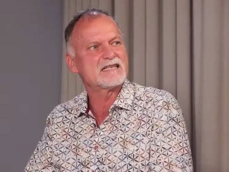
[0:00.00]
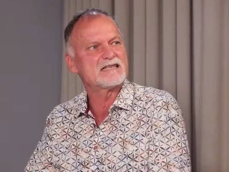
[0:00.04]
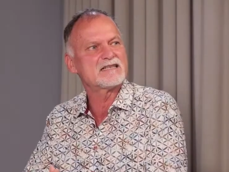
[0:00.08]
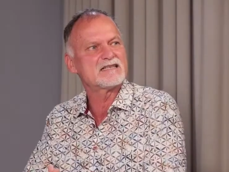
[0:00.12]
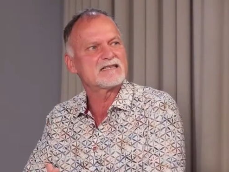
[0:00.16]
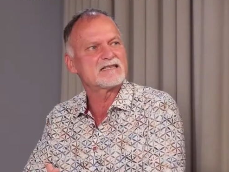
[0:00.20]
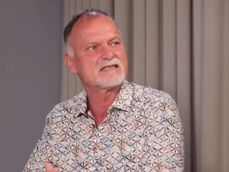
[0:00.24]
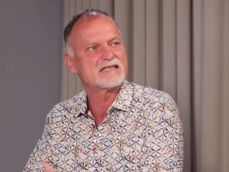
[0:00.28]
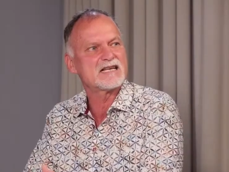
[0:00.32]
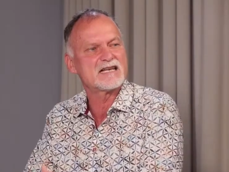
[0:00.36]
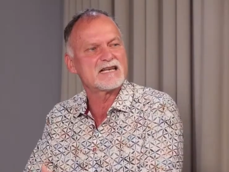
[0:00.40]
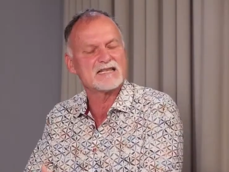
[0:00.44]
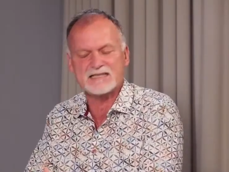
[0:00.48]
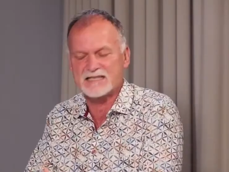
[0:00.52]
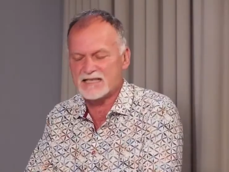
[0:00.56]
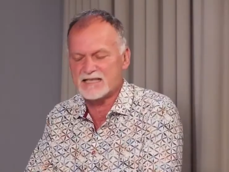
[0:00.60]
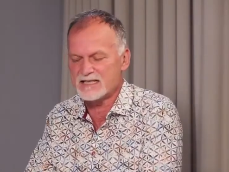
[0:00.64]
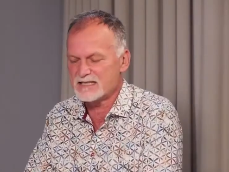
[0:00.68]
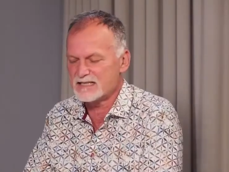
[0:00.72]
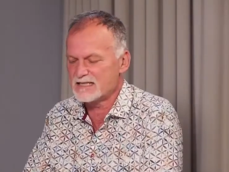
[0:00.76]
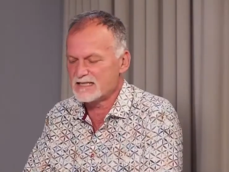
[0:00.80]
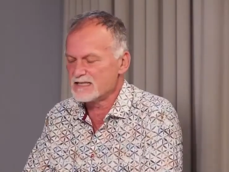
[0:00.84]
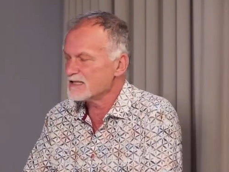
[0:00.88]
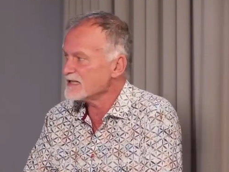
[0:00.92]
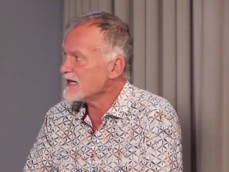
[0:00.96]

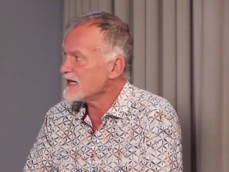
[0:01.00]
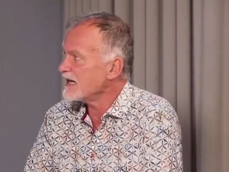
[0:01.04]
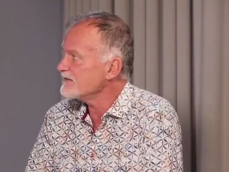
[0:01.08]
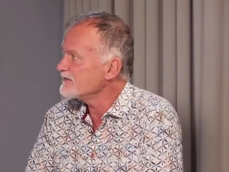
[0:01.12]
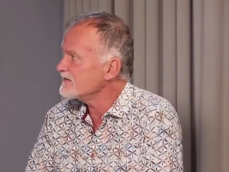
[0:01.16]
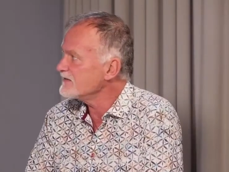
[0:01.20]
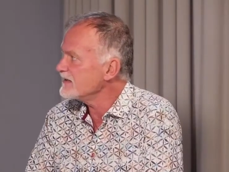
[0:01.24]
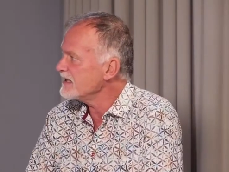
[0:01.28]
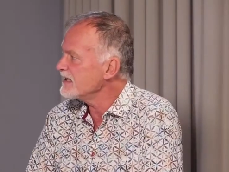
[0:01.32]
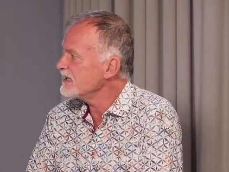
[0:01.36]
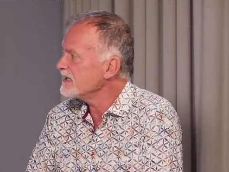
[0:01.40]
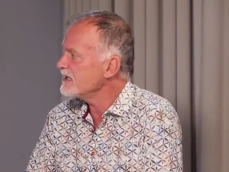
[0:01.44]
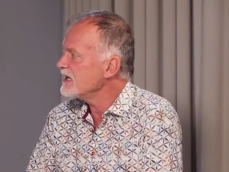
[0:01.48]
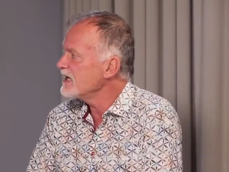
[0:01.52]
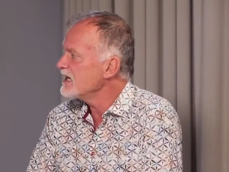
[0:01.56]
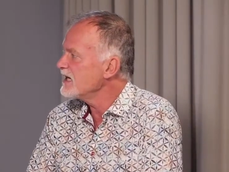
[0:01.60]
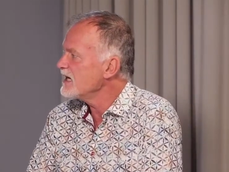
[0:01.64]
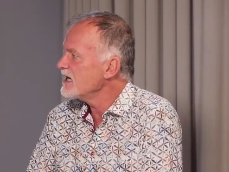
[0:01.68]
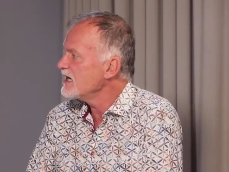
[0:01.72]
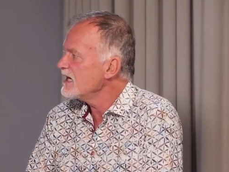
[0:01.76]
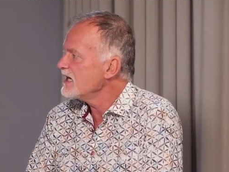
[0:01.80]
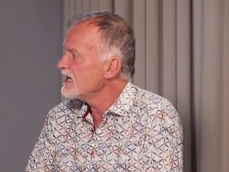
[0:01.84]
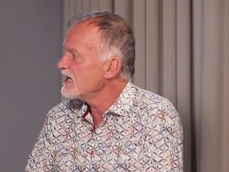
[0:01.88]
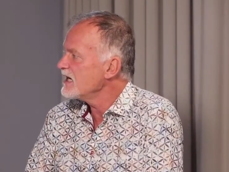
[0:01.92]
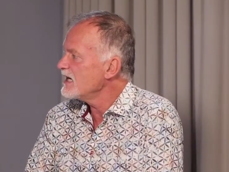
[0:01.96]
successes. I think
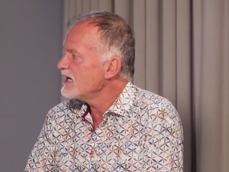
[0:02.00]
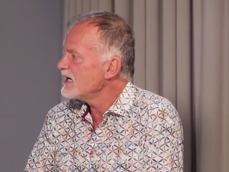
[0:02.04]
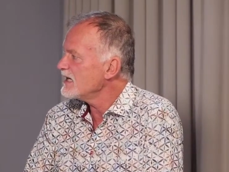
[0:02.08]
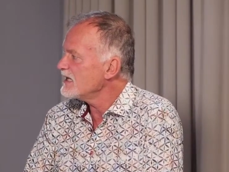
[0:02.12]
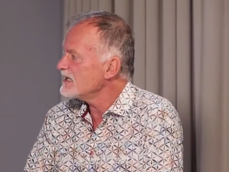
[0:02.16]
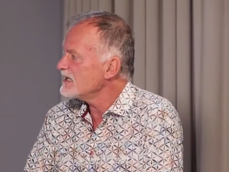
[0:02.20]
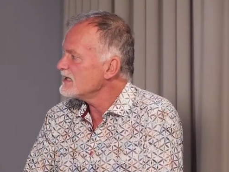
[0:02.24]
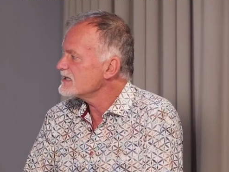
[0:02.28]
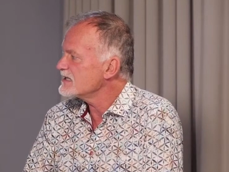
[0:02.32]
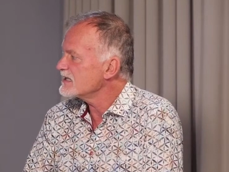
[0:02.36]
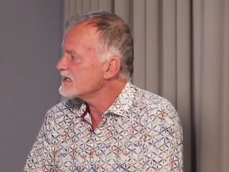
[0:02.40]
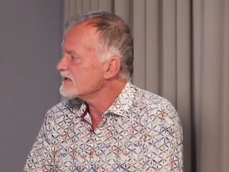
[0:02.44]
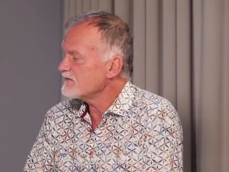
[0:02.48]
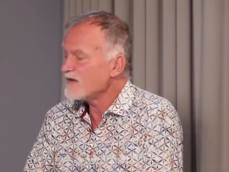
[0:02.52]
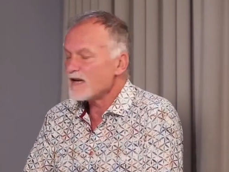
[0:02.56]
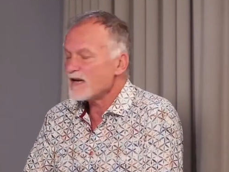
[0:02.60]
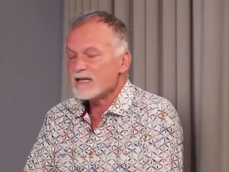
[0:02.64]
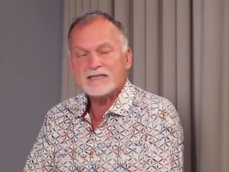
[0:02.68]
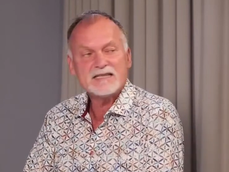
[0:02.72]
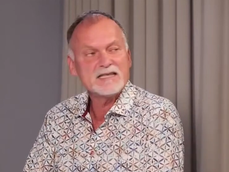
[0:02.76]
it's quite